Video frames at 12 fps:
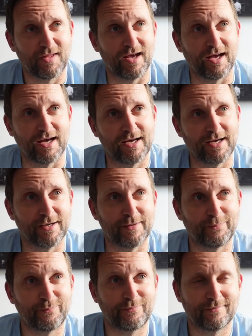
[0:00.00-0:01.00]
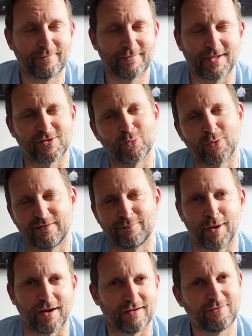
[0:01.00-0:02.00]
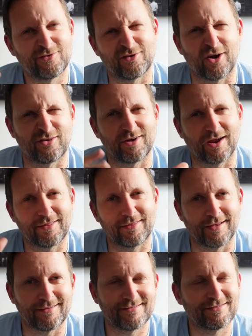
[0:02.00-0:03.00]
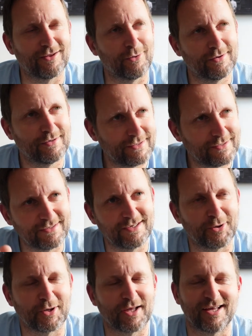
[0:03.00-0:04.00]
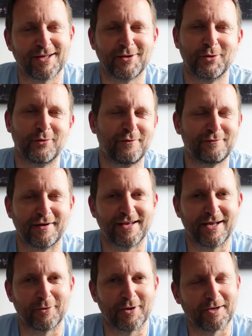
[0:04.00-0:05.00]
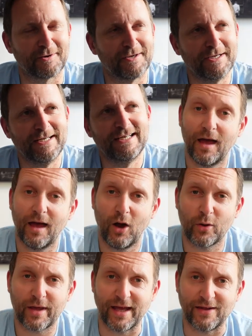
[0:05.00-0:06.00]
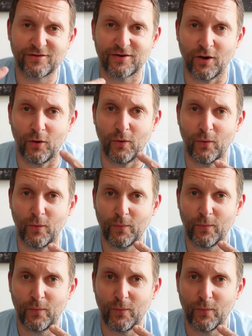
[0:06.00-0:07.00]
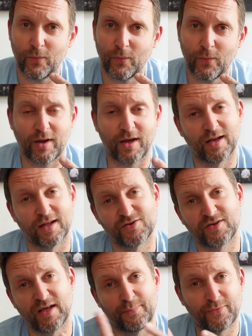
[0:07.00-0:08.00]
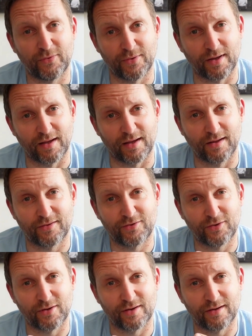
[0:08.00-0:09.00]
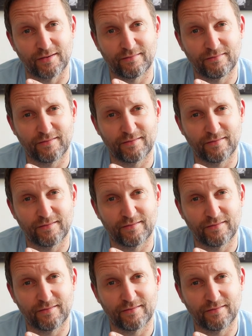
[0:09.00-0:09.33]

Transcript: That's one of my Star Trek things, so okay, you'll find out later. Okay, so we're gonna skip to the